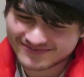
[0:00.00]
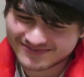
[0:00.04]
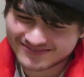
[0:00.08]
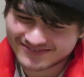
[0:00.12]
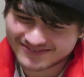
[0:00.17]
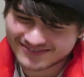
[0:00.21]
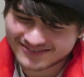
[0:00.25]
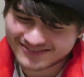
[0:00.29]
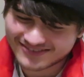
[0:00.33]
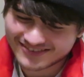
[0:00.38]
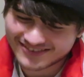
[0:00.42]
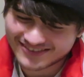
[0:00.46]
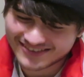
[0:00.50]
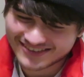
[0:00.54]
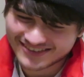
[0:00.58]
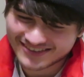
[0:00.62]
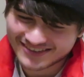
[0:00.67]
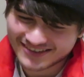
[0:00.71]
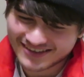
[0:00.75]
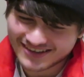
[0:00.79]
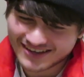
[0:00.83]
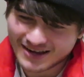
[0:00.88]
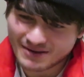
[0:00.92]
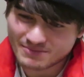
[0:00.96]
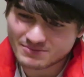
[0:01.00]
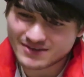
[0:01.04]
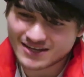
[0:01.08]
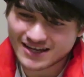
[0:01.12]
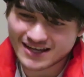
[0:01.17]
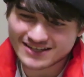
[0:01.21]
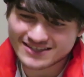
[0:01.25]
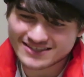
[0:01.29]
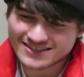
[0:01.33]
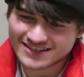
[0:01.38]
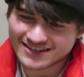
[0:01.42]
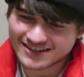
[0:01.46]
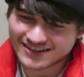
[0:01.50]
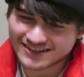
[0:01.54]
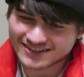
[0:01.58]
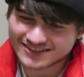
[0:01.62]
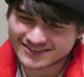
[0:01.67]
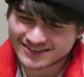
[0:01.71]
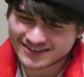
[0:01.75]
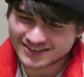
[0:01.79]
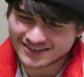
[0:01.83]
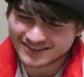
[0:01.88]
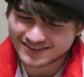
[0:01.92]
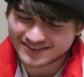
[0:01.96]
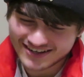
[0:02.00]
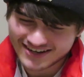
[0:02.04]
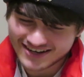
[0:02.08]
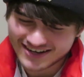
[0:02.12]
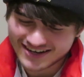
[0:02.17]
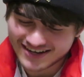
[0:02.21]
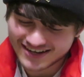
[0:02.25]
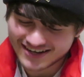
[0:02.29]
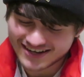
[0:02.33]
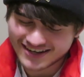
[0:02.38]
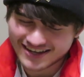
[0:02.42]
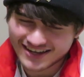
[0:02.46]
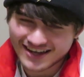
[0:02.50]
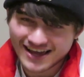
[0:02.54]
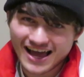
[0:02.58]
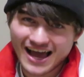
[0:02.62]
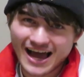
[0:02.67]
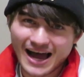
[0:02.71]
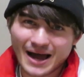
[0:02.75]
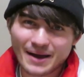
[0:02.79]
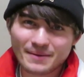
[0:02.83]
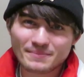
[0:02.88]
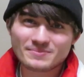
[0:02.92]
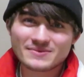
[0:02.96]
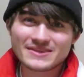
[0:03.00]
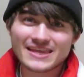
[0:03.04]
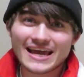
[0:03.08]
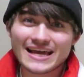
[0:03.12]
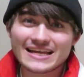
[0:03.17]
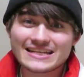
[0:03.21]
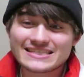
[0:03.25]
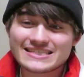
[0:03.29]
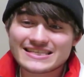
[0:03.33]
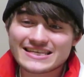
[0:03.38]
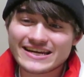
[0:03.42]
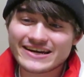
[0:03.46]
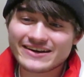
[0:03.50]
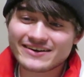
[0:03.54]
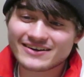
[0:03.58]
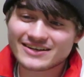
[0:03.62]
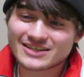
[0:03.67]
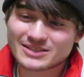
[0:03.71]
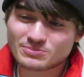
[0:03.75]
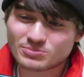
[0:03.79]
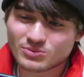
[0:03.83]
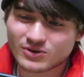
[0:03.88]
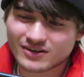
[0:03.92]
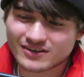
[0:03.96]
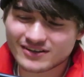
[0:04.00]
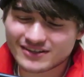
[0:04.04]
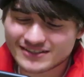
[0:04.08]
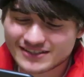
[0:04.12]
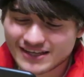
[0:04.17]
Yeah, okay, retard. I'm dead serious, dude. Yeah, okay, buddy. I'm dead serious, bro.